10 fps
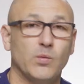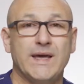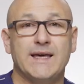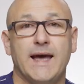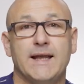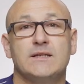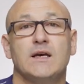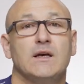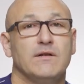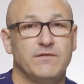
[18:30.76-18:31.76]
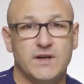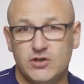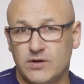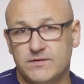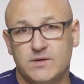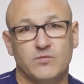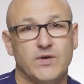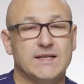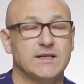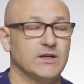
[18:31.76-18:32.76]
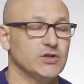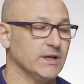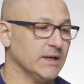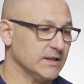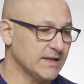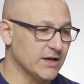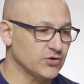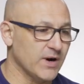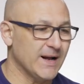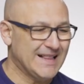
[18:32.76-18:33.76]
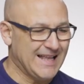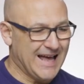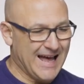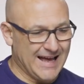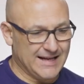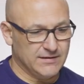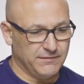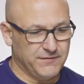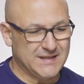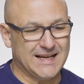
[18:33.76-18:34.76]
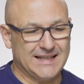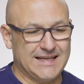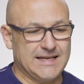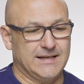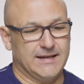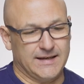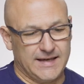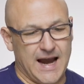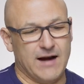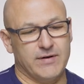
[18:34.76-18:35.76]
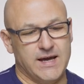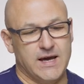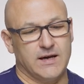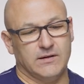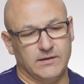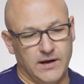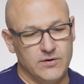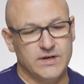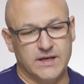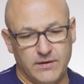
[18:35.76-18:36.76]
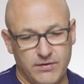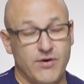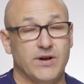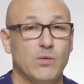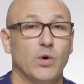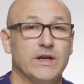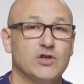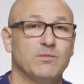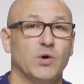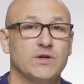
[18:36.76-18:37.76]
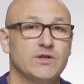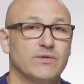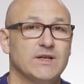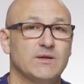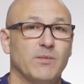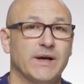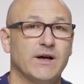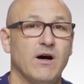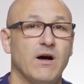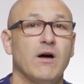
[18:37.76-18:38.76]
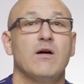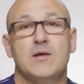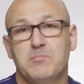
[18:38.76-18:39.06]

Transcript: the weekend, finish off some retouching, etc. And physically carrying and loading the 31-inch monitor into my car,